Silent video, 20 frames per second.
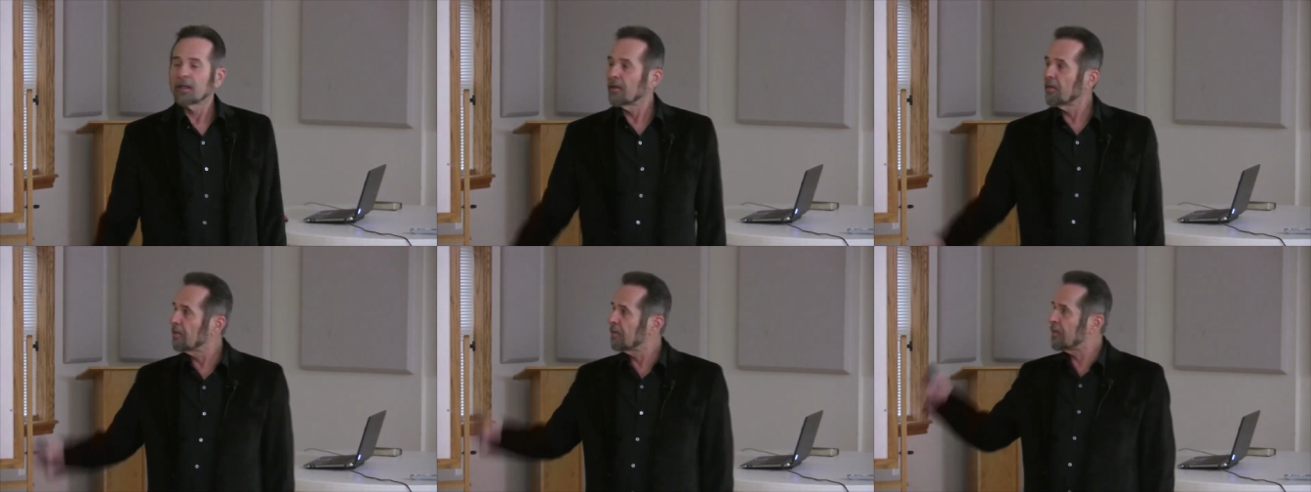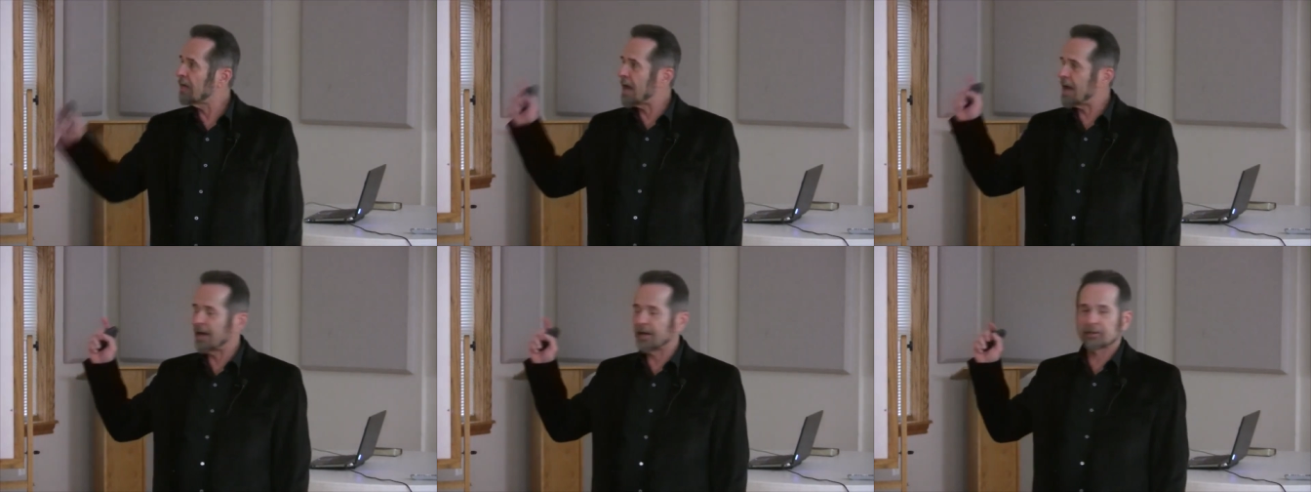
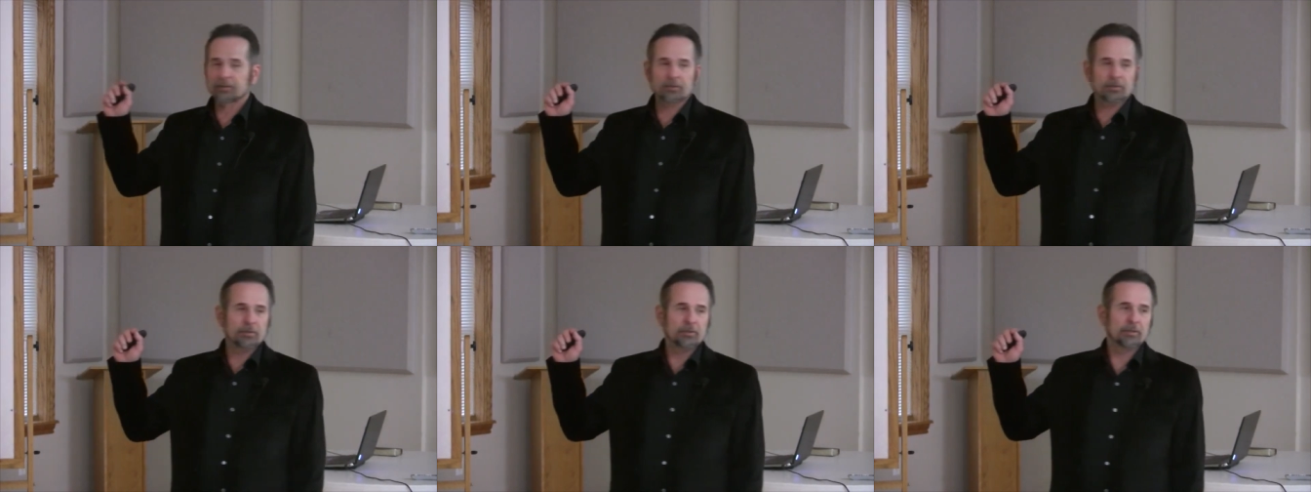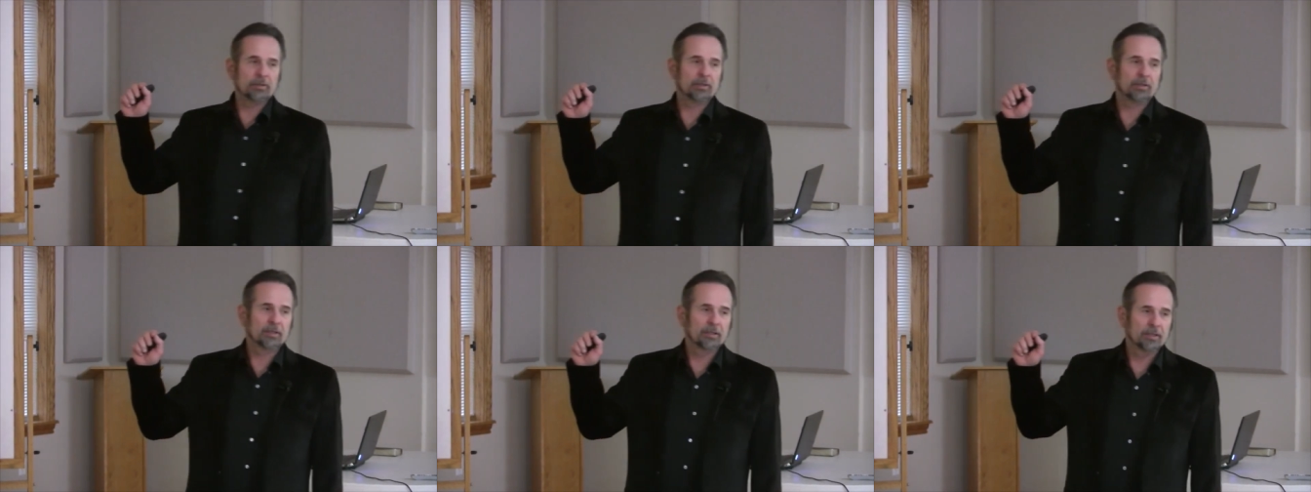That
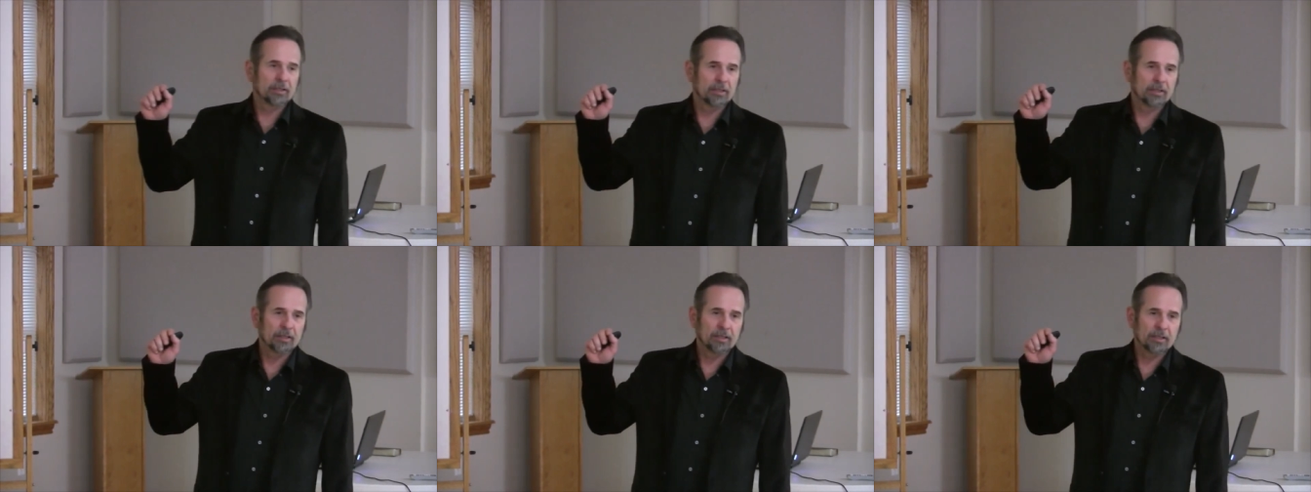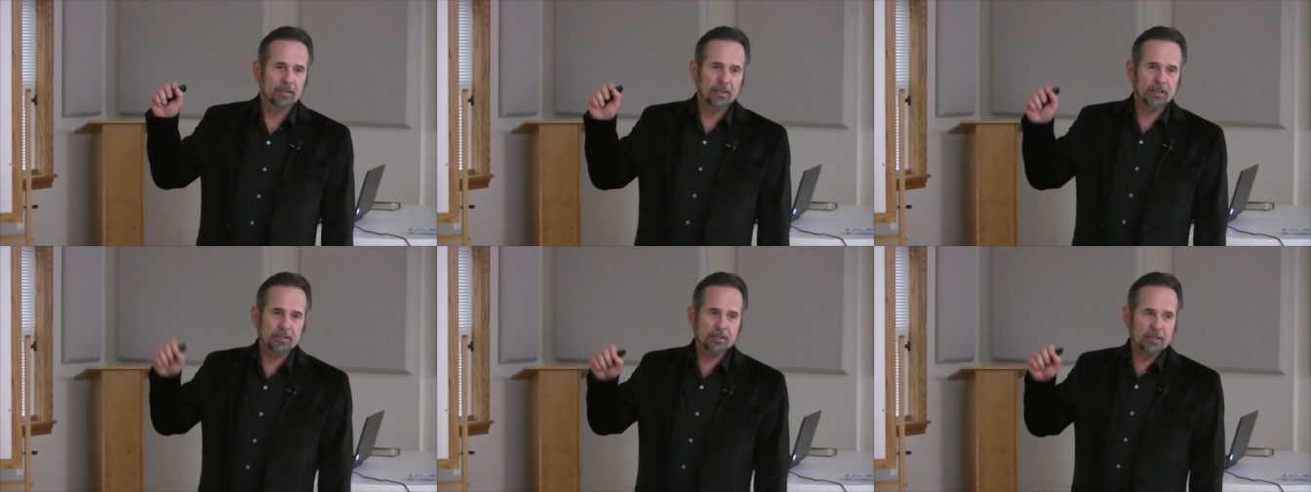
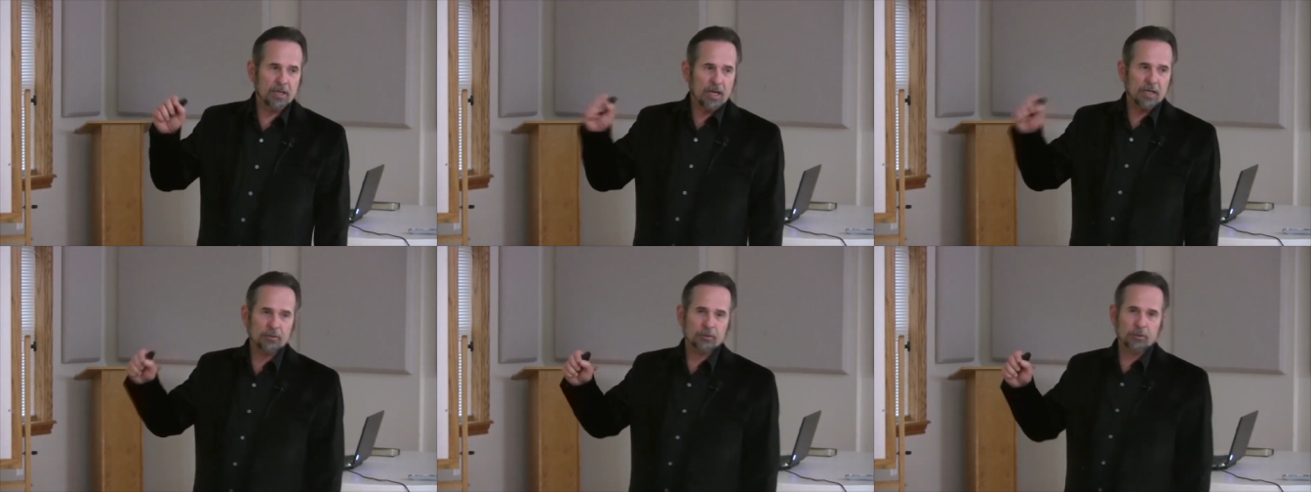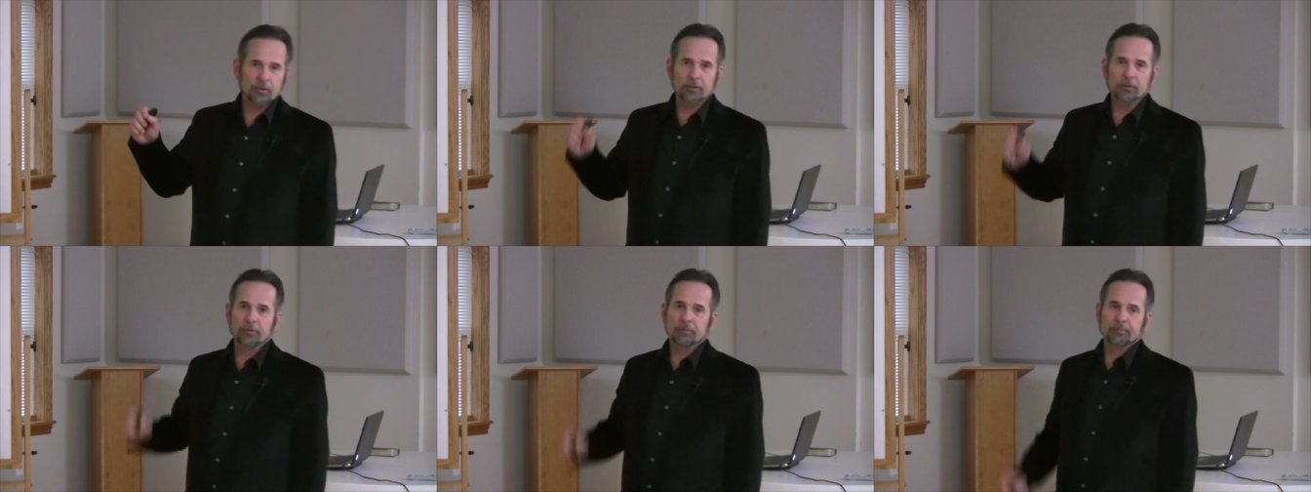is not
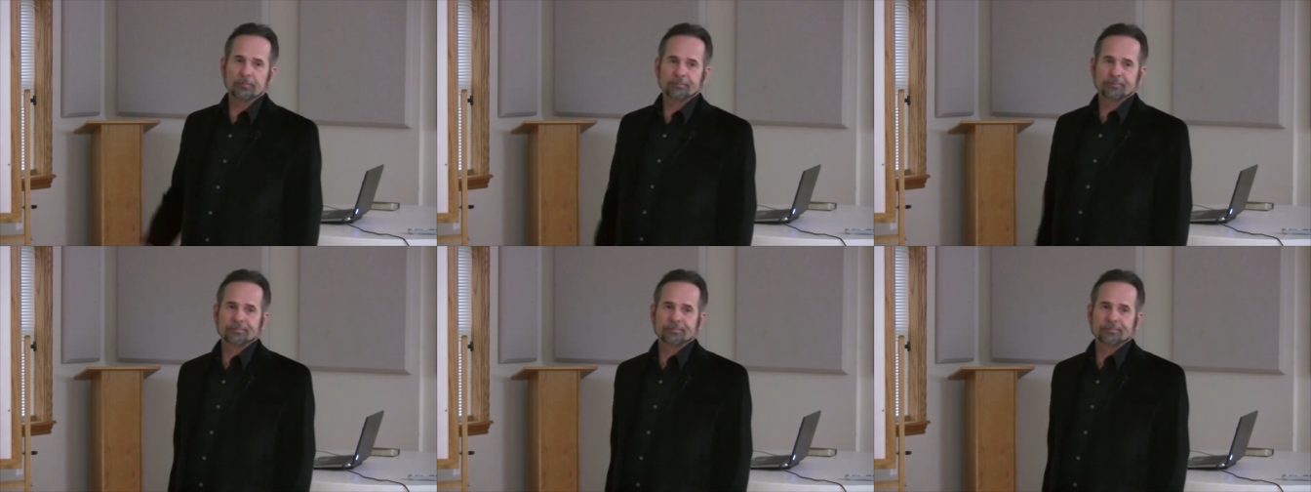true.